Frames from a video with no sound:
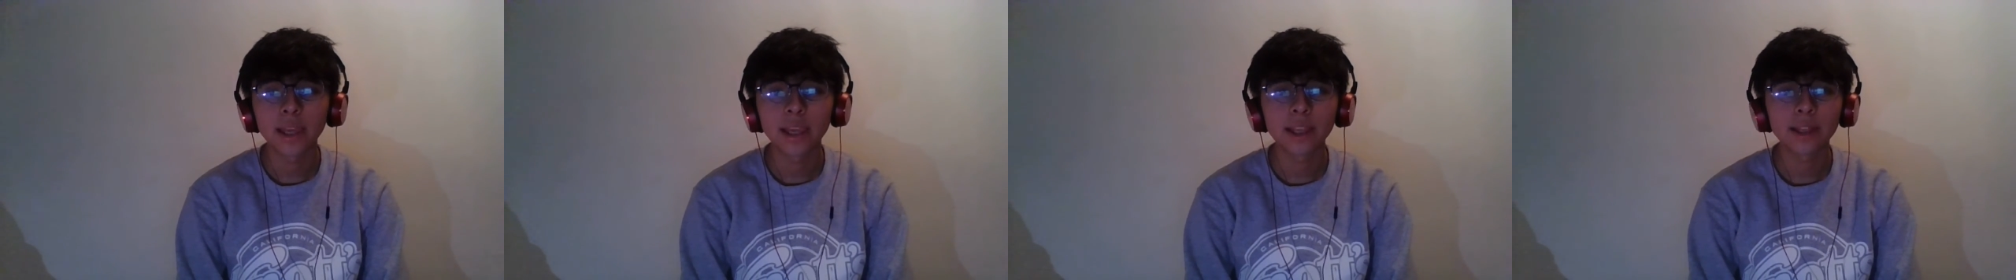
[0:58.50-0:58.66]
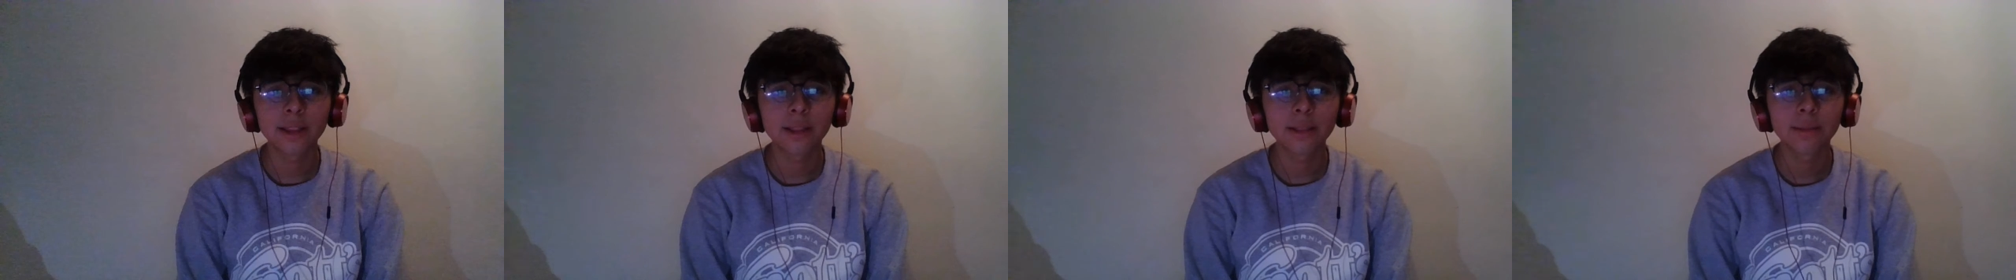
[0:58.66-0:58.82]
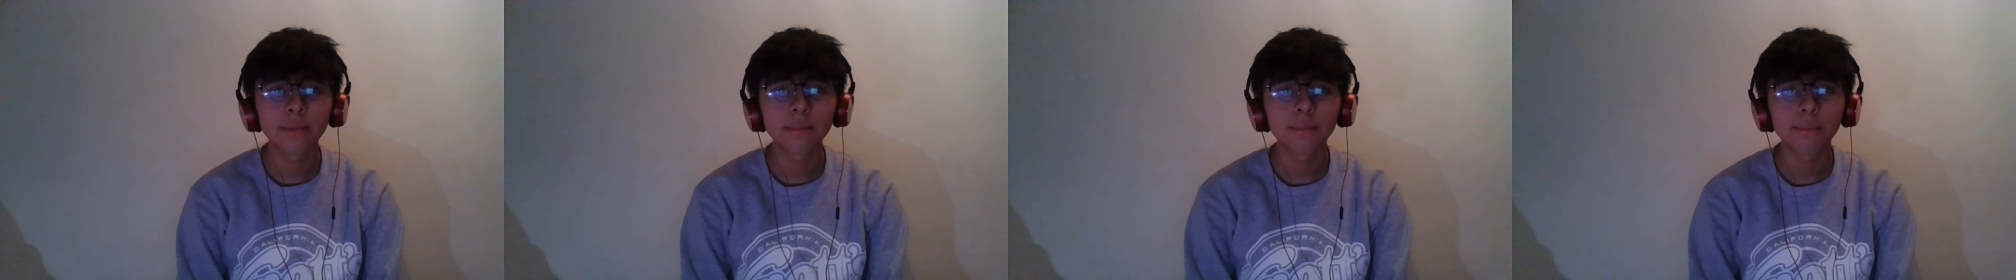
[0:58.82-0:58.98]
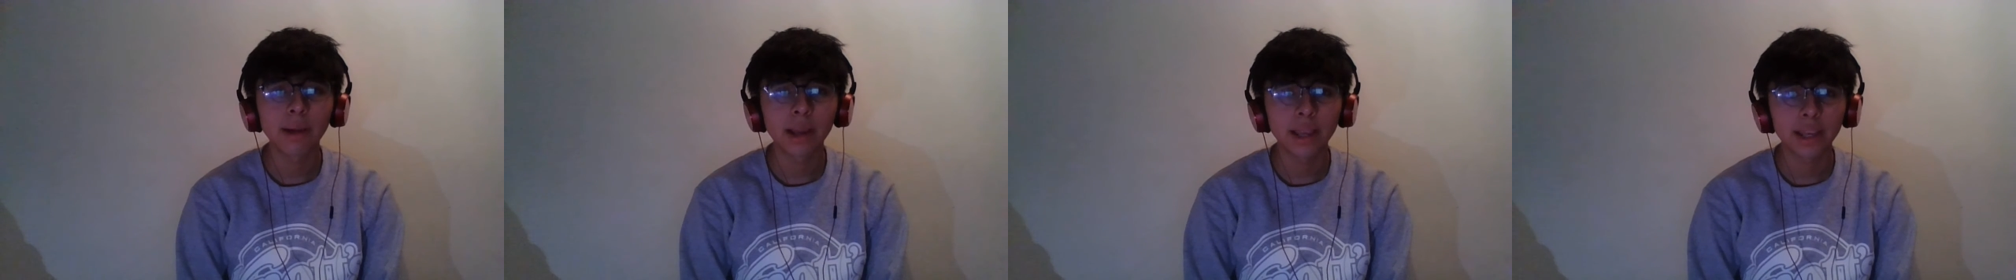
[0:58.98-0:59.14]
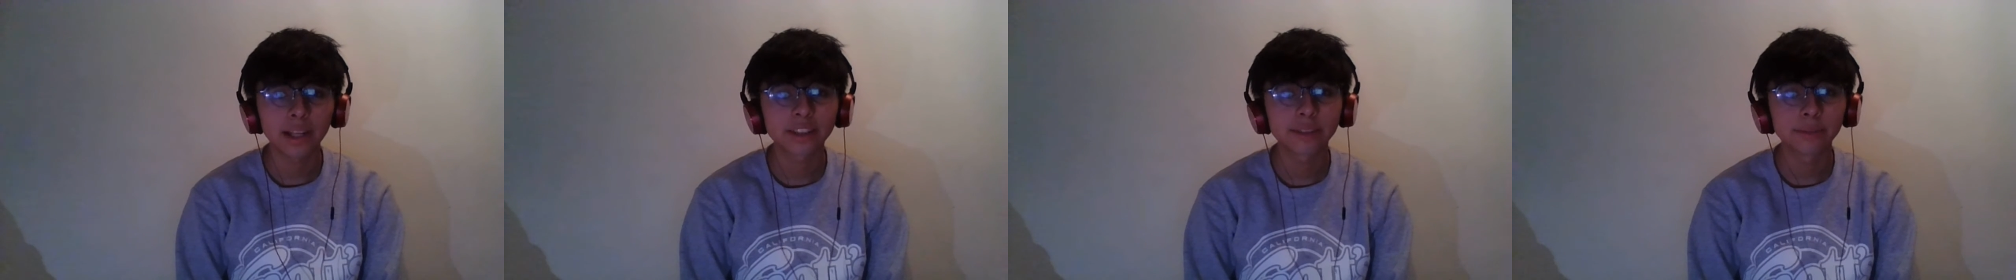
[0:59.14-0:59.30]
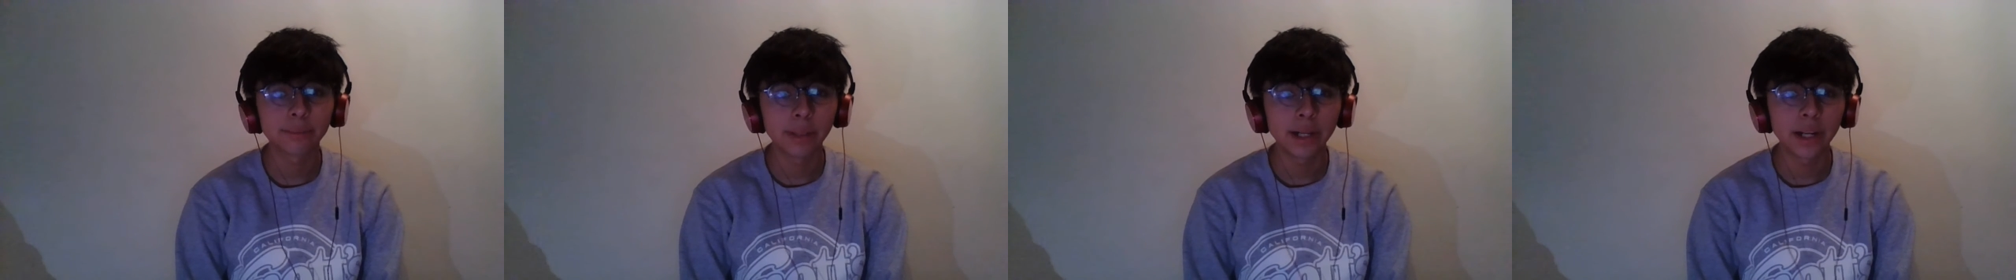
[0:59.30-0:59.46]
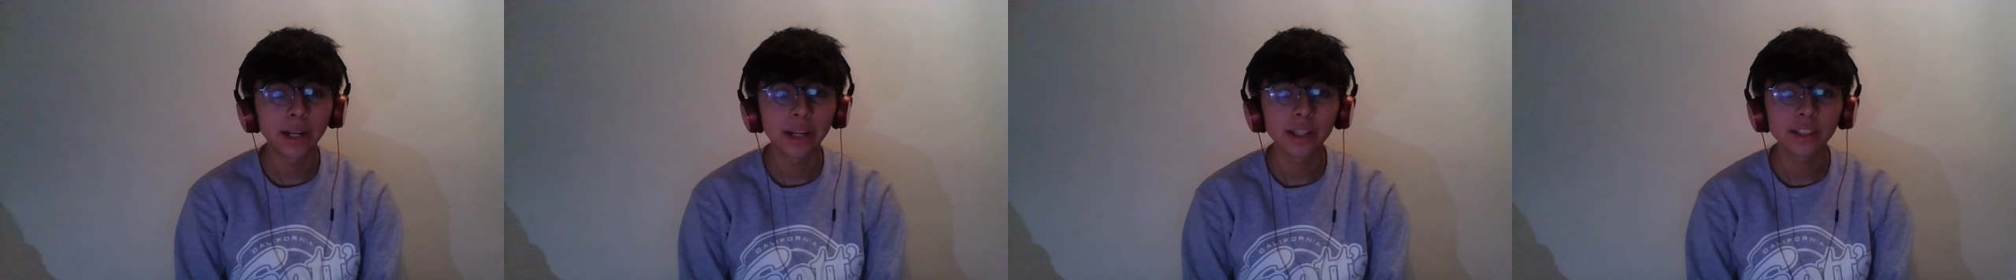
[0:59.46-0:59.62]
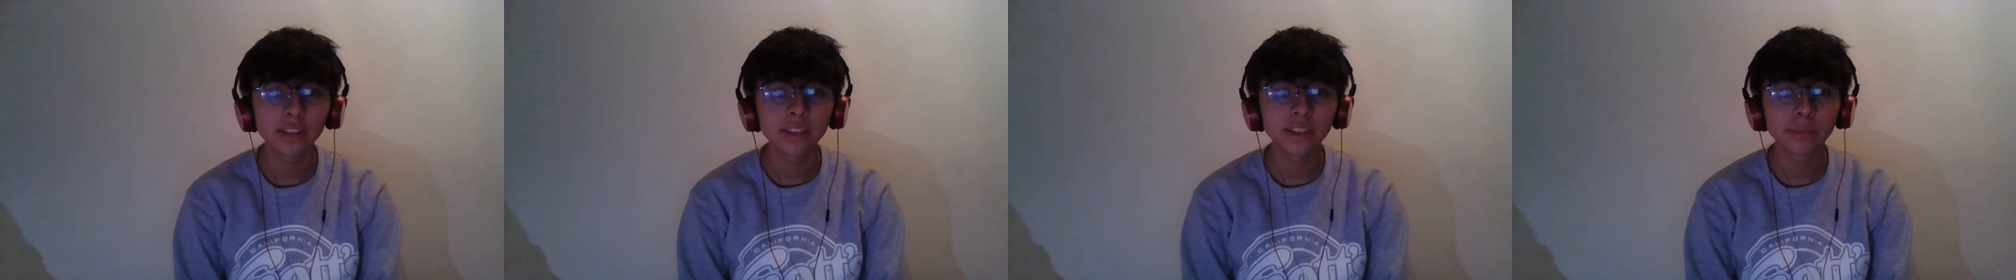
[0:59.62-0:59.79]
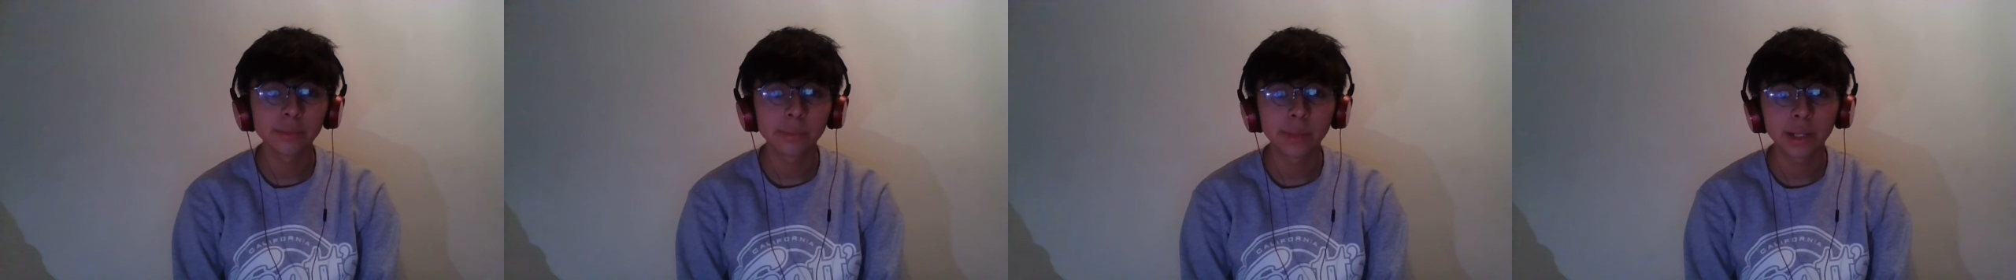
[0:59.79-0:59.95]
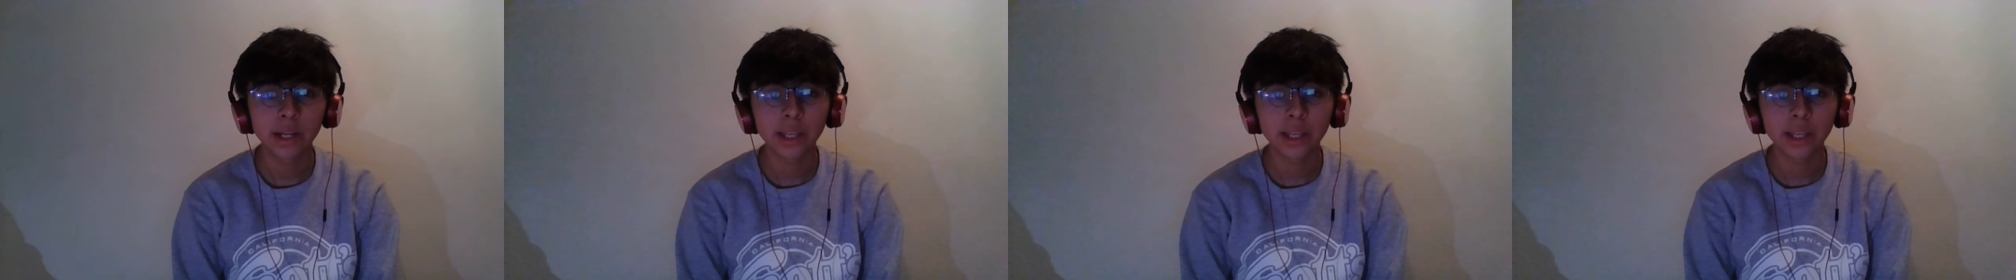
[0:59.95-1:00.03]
In my experience,